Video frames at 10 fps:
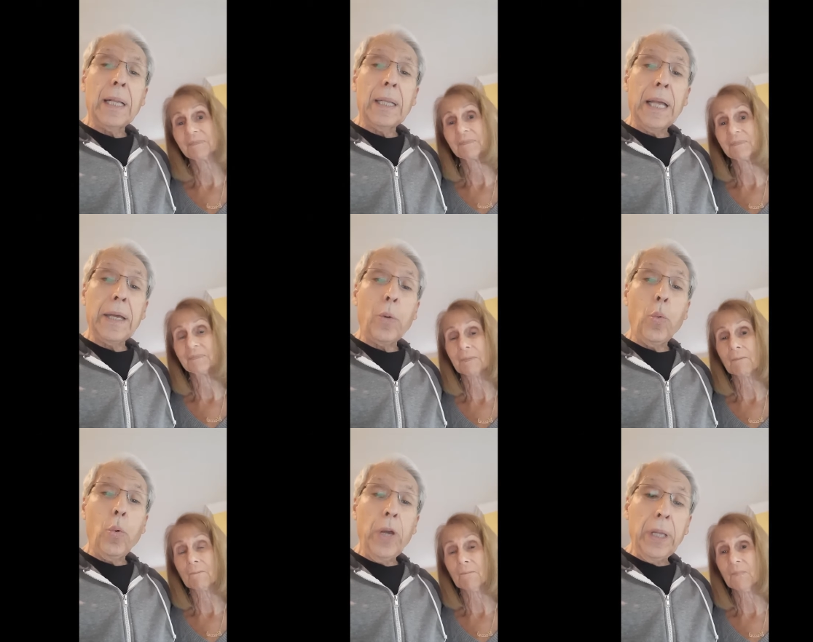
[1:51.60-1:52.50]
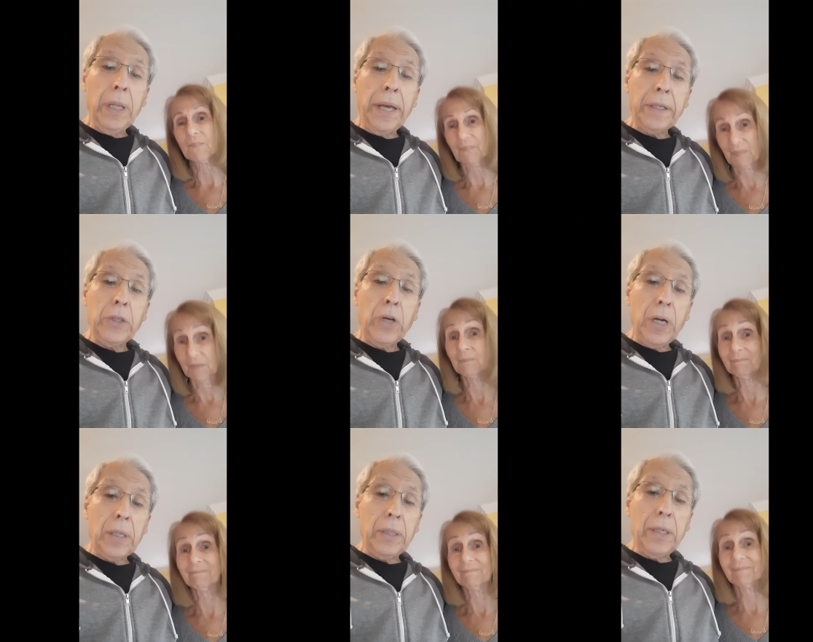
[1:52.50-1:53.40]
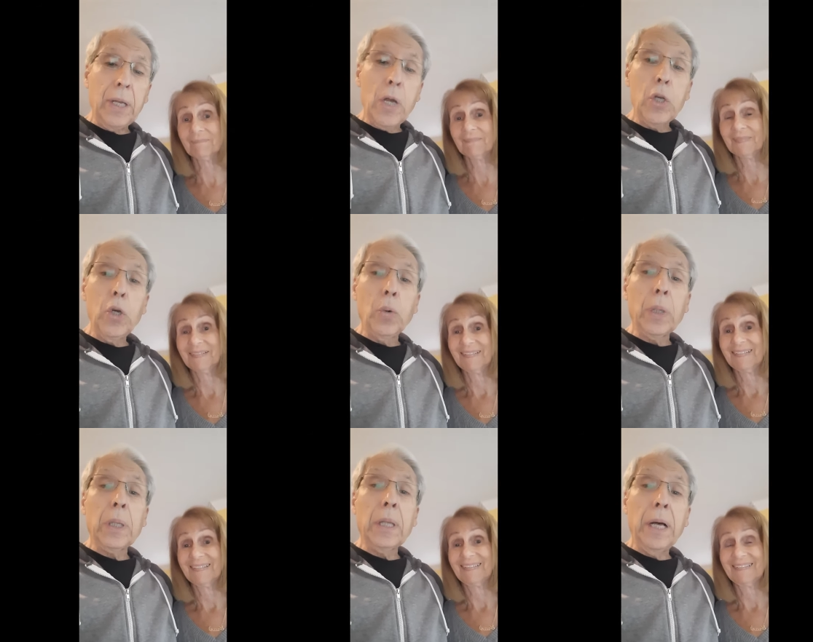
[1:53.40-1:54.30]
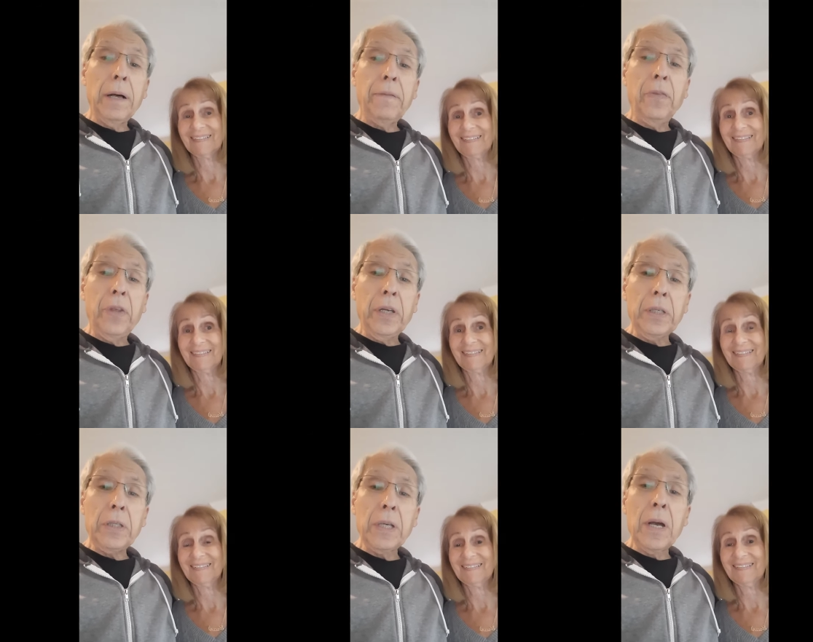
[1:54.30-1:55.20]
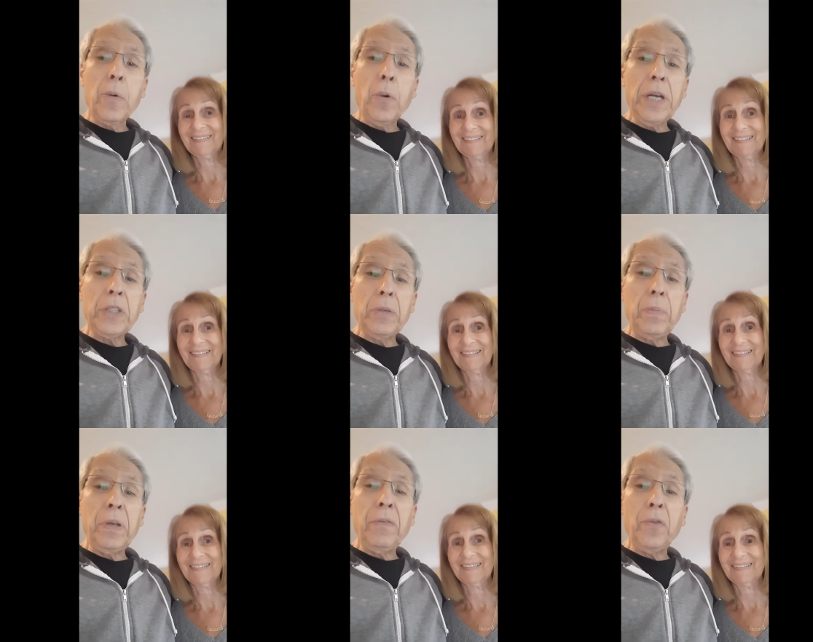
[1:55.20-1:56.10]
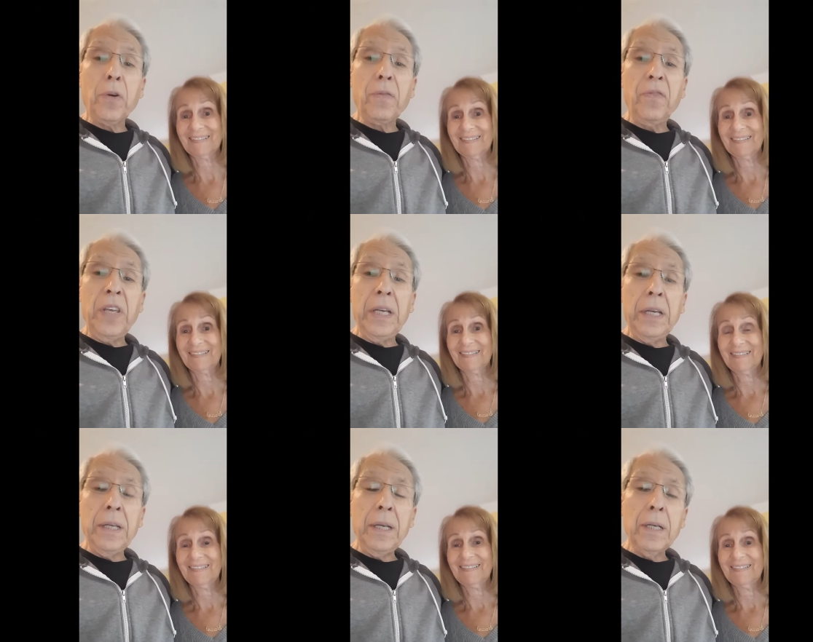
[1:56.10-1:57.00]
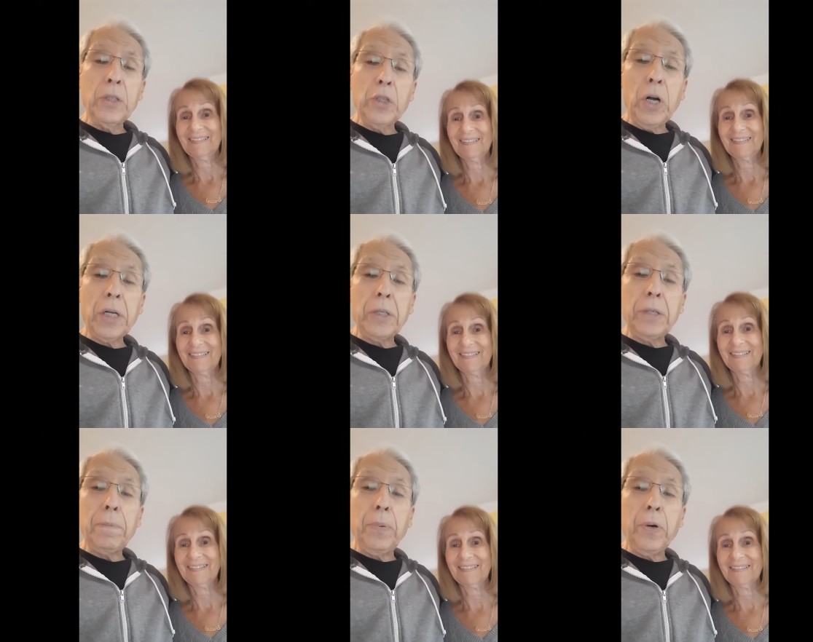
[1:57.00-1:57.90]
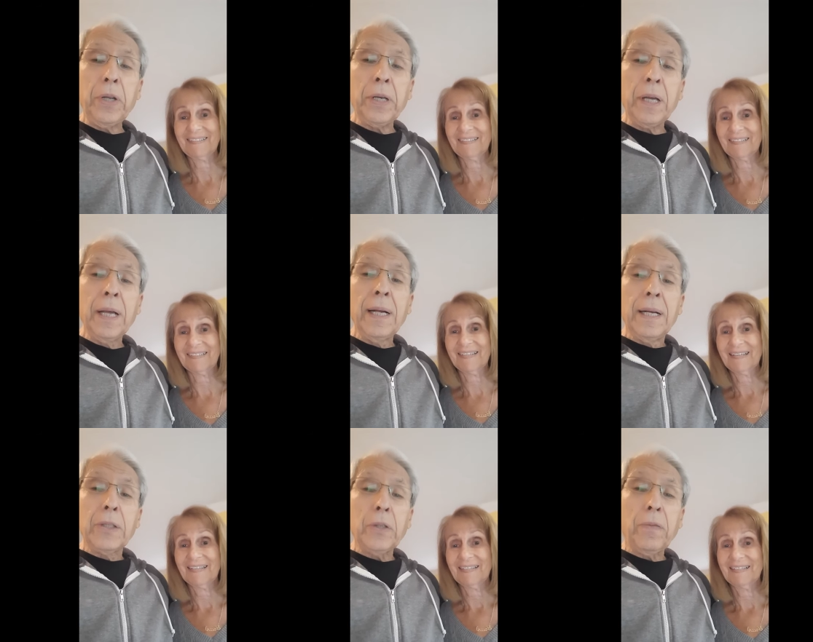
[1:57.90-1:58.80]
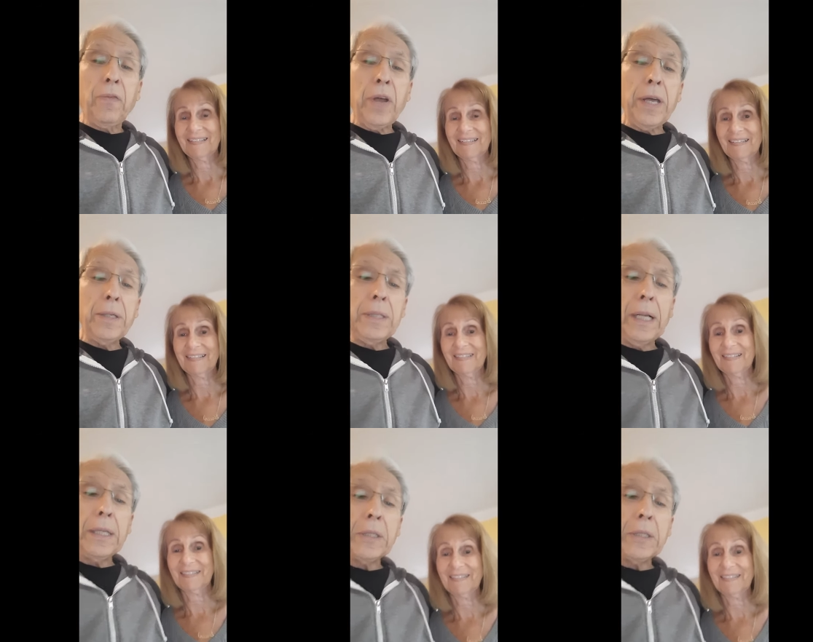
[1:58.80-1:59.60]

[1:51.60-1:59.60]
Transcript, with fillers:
Speaker 1: like we like chocolate, you will love this recipe for vegan chocolate pudding. So Fran, tell